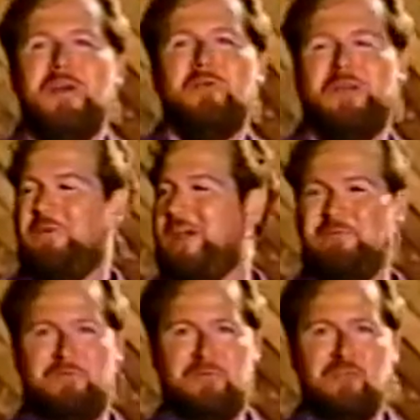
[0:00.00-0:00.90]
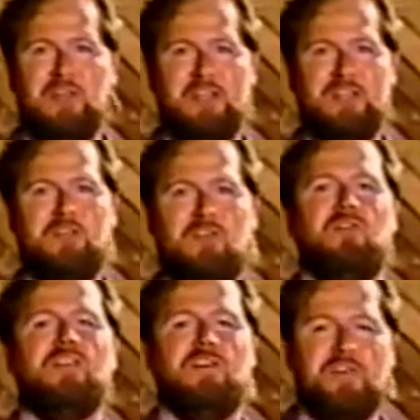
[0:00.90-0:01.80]
We, we have three,
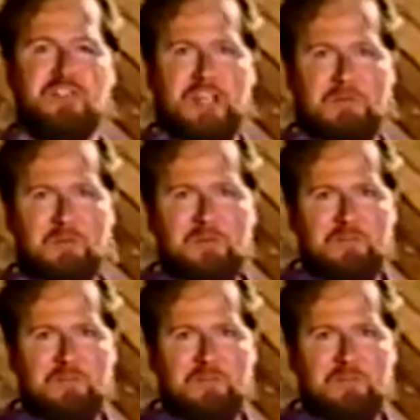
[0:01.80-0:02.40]
three different teams